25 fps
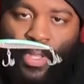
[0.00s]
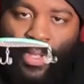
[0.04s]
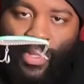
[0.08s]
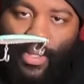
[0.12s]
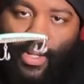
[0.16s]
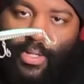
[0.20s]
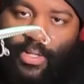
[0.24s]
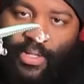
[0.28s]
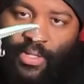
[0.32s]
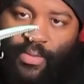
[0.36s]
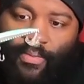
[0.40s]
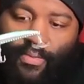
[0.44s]

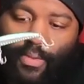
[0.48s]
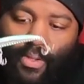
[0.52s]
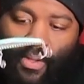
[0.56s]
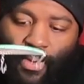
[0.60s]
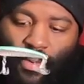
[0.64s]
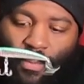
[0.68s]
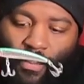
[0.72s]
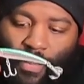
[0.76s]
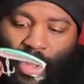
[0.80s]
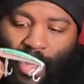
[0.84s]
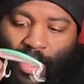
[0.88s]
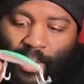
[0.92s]
This is a
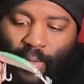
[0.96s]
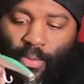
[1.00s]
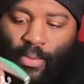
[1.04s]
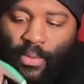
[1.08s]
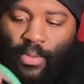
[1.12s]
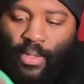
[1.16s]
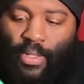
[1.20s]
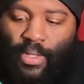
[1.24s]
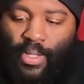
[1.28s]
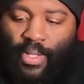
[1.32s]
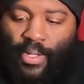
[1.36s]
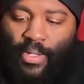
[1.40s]
floating model.
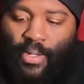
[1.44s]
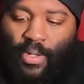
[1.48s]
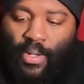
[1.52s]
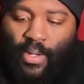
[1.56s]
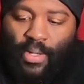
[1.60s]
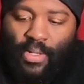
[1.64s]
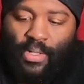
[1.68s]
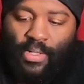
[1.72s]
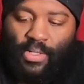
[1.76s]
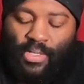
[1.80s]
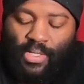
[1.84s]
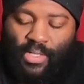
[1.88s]
They
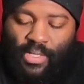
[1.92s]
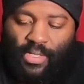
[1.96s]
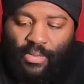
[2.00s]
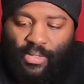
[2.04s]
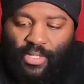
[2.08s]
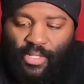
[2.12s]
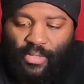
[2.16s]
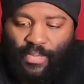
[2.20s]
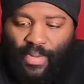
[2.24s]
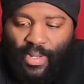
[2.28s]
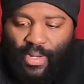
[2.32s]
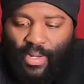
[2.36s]
are
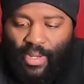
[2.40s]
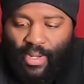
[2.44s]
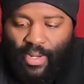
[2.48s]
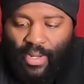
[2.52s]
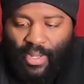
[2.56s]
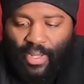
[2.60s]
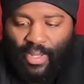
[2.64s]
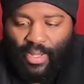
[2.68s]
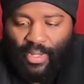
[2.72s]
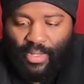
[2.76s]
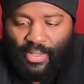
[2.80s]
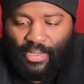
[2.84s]
suspended
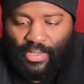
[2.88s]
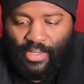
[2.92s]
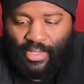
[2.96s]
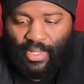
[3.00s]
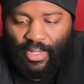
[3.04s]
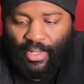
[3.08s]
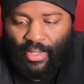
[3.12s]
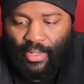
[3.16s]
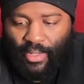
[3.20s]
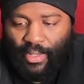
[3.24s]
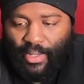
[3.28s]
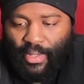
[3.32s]
and
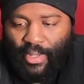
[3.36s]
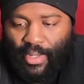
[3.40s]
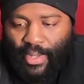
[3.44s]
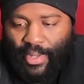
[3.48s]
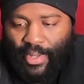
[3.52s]
sinking.